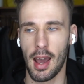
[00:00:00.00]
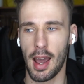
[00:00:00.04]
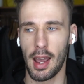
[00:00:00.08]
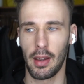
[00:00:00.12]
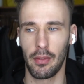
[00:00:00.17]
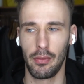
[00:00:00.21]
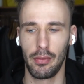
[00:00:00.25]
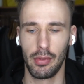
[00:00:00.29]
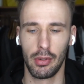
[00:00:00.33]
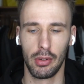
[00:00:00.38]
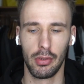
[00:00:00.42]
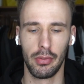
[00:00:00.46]
I
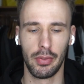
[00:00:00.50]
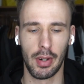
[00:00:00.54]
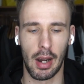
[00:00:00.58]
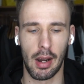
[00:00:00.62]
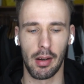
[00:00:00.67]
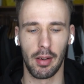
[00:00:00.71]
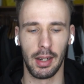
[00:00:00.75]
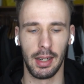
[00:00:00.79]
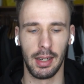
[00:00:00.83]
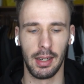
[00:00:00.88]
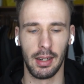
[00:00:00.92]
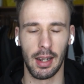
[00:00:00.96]
feel
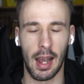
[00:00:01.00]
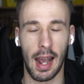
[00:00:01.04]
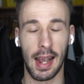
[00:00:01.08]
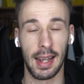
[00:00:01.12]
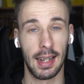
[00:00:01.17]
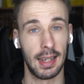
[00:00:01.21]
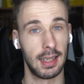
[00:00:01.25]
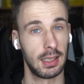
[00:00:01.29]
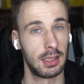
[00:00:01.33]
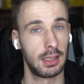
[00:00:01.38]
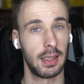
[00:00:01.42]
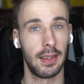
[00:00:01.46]
very, I
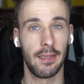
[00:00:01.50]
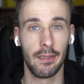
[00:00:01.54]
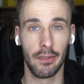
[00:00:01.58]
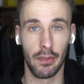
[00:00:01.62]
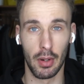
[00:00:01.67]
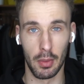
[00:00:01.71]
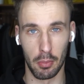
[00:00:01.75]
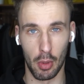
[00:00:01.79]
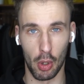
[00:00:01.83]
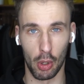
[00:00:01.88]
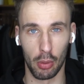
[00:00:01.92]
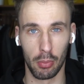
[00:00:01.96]
guess, in
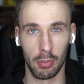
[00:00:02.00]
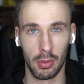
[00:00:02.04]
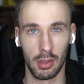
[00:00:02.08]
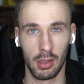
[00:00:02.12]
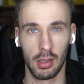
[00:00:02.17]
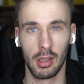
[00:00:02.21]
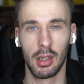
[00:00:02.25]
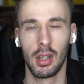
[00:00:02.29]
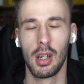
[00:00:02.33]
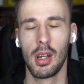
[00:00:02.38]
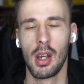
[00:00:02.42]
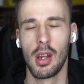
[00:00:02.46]
the
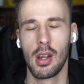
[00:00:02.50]
moment,